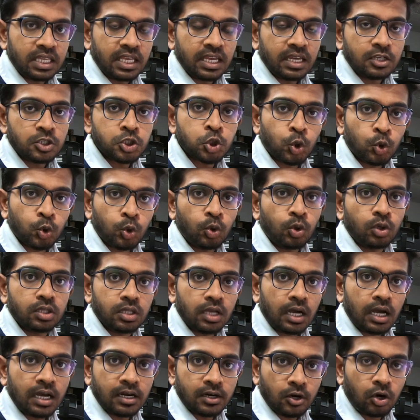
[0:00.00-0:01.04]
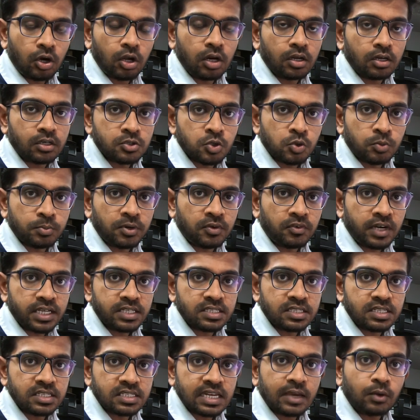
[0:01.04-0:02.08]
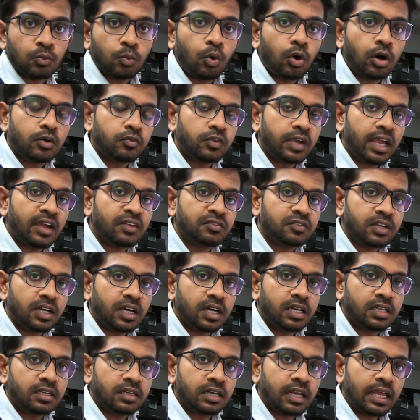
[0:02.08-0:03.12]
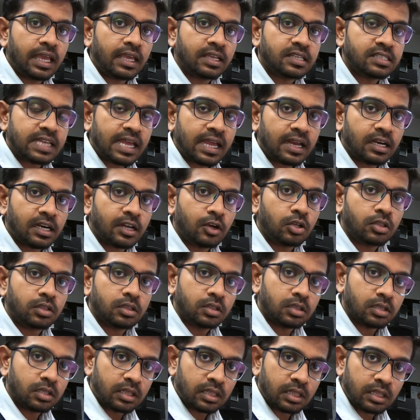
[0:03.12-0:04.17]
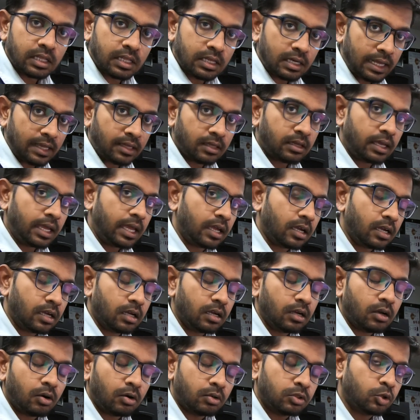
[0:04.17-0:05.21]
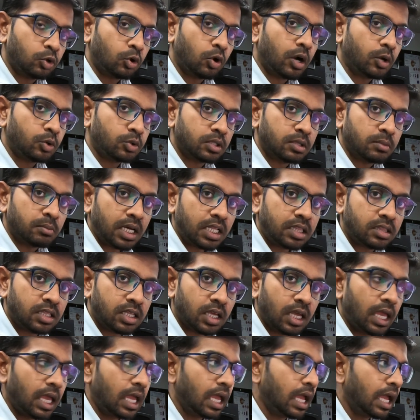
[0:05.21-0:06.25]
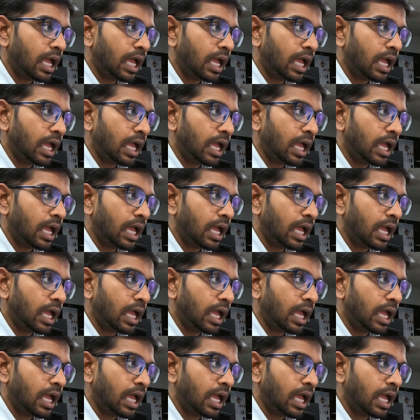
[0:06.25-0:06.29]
get show our all our supervisors like what we have done exactly on like throughout the month.